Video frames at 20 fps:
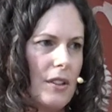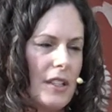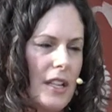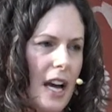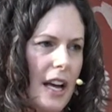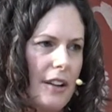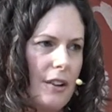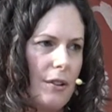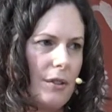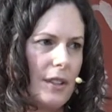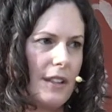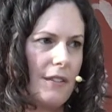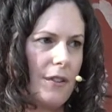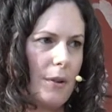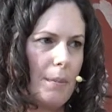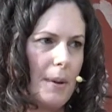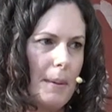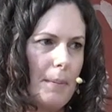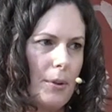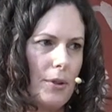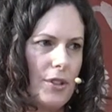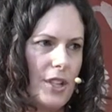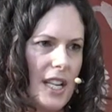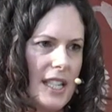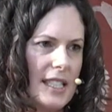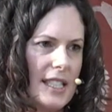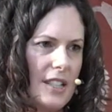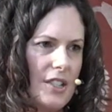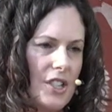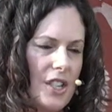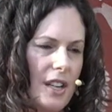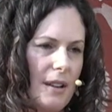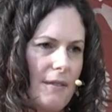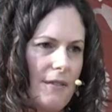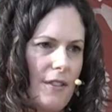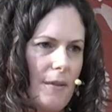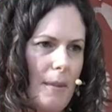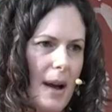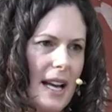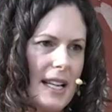not only for people transitioning
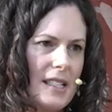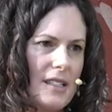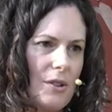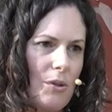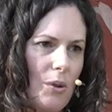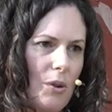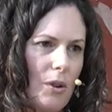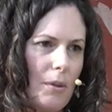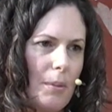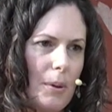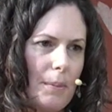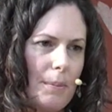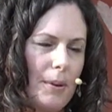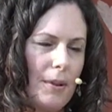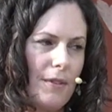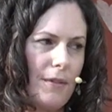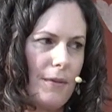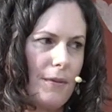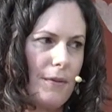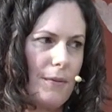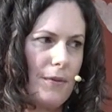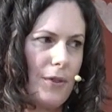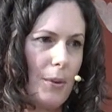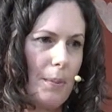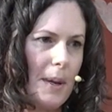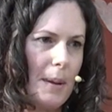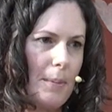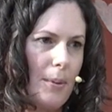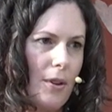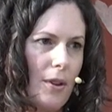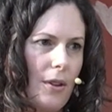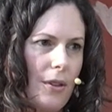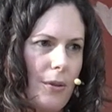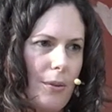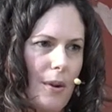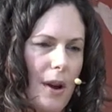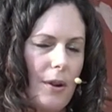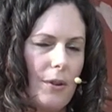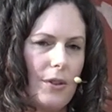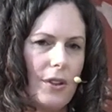from high school, but for people
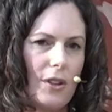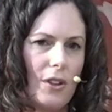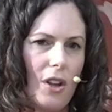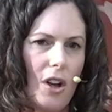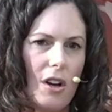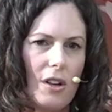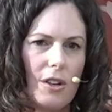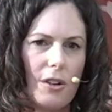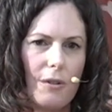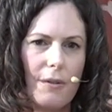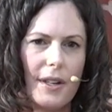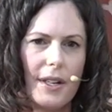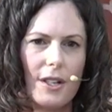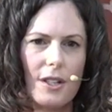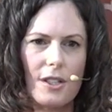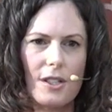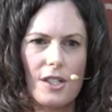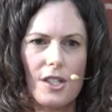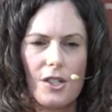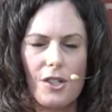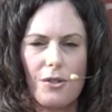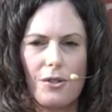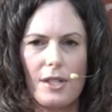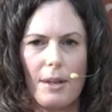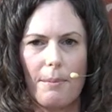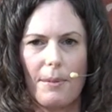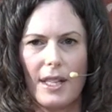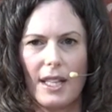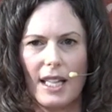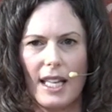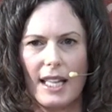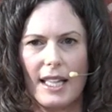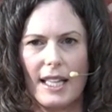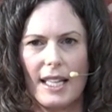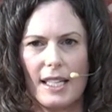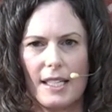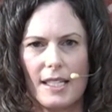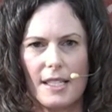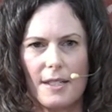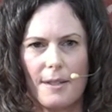throughout their long careers to do something like
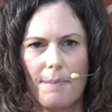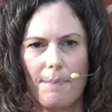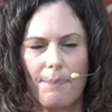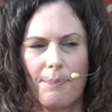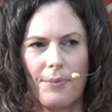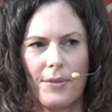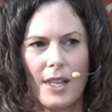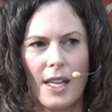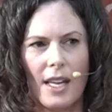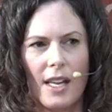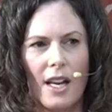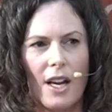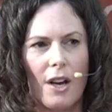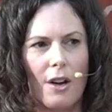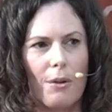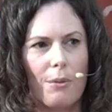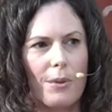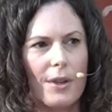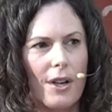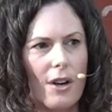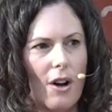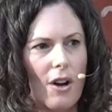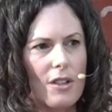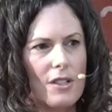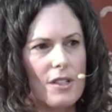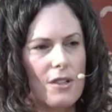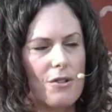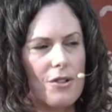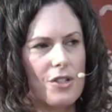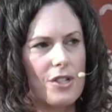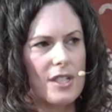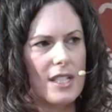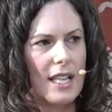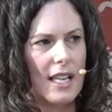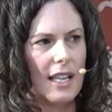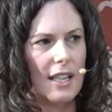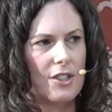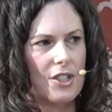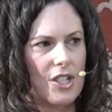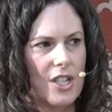this? We are also
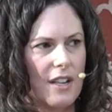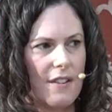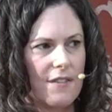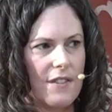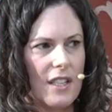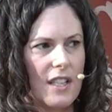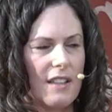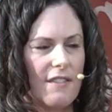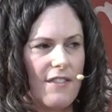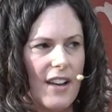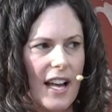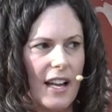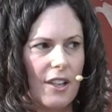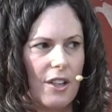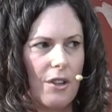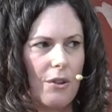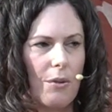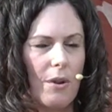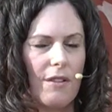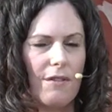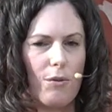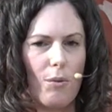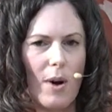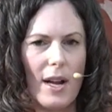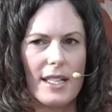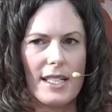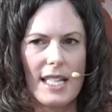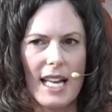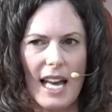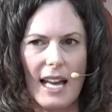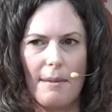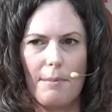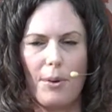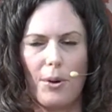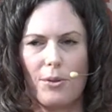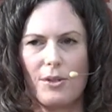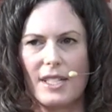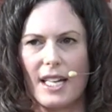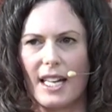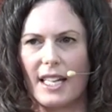seeing a shift in the value of one-time
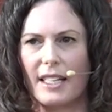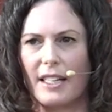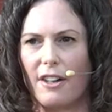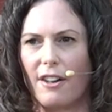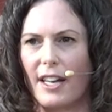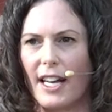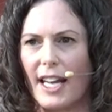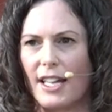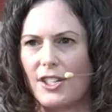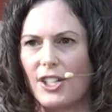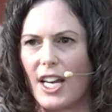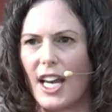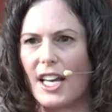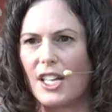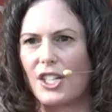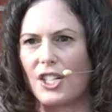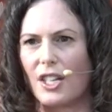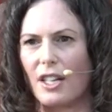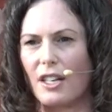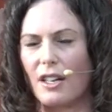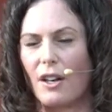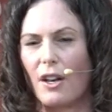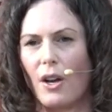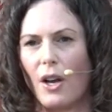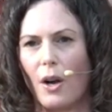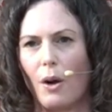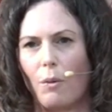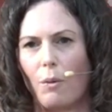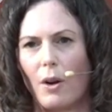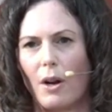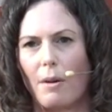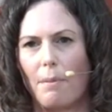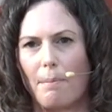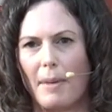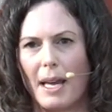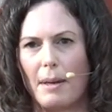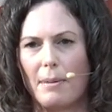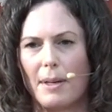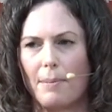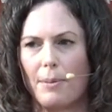post-secondary education, where it
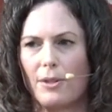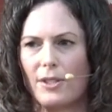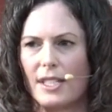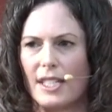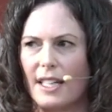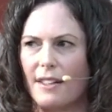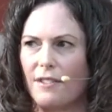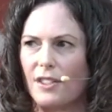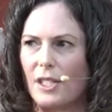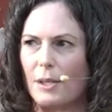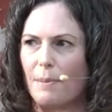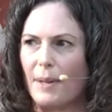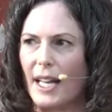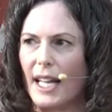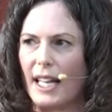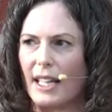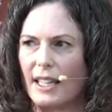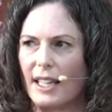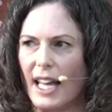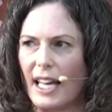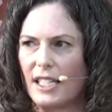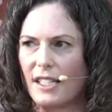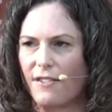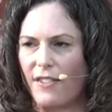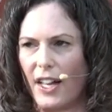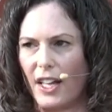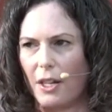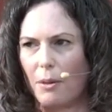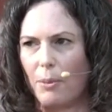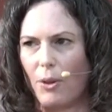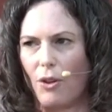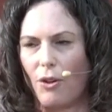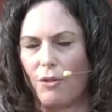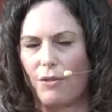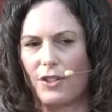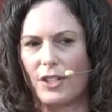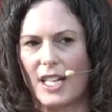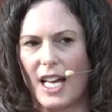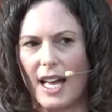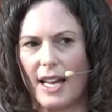may be perceived as being less valuable
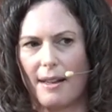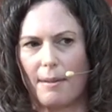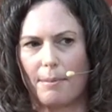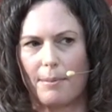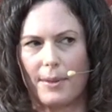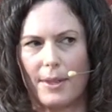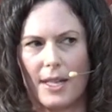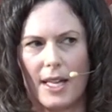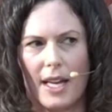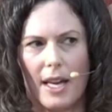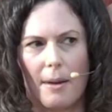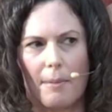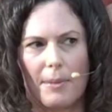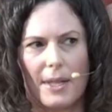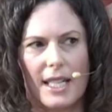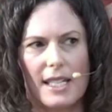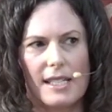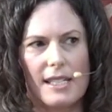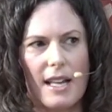over time, because